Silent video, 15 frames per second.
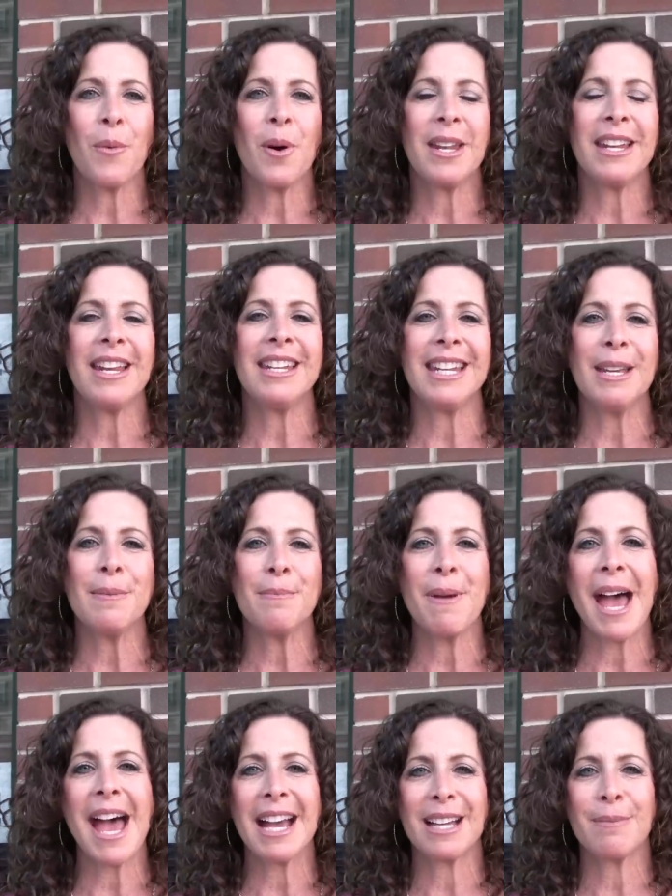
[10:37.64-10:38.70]
What an
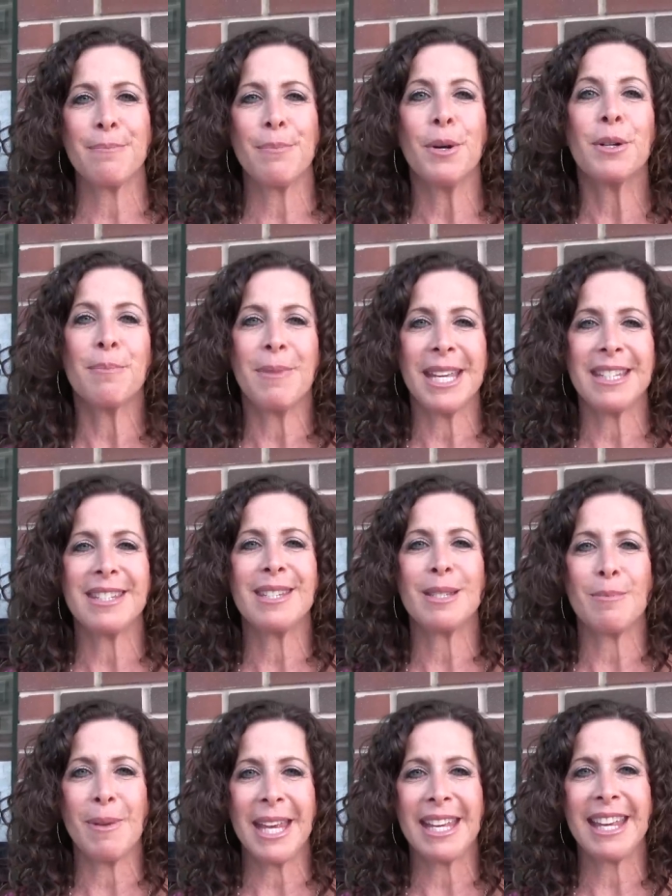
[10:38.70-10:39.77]
impact Bookmates
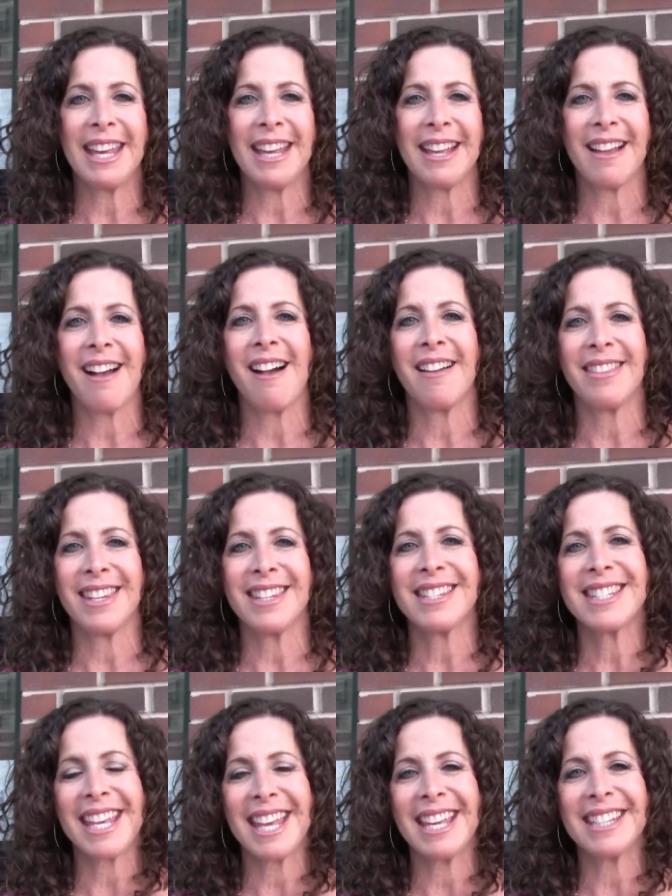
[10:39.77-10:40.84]
is making on
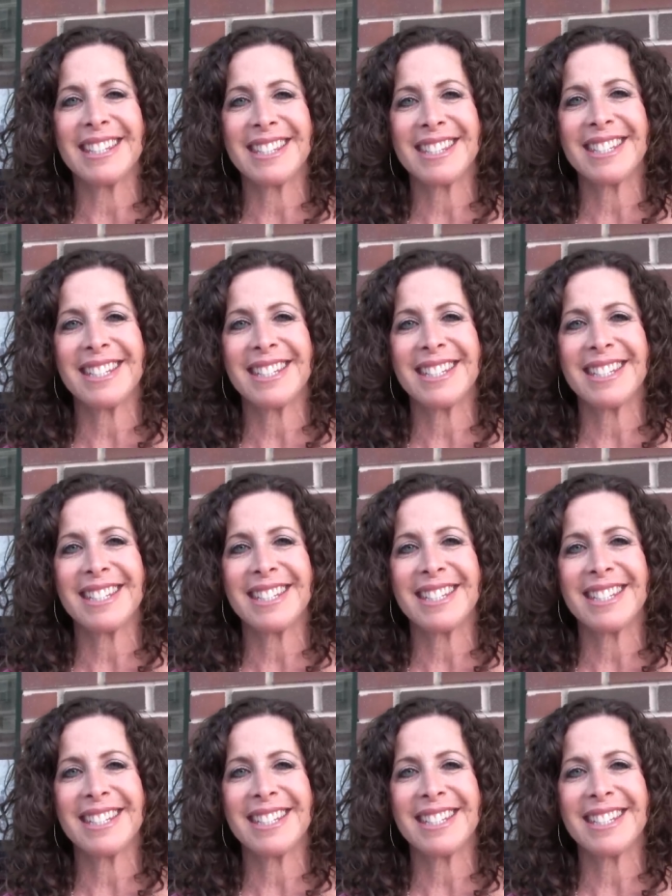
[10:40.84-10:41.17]
these kids.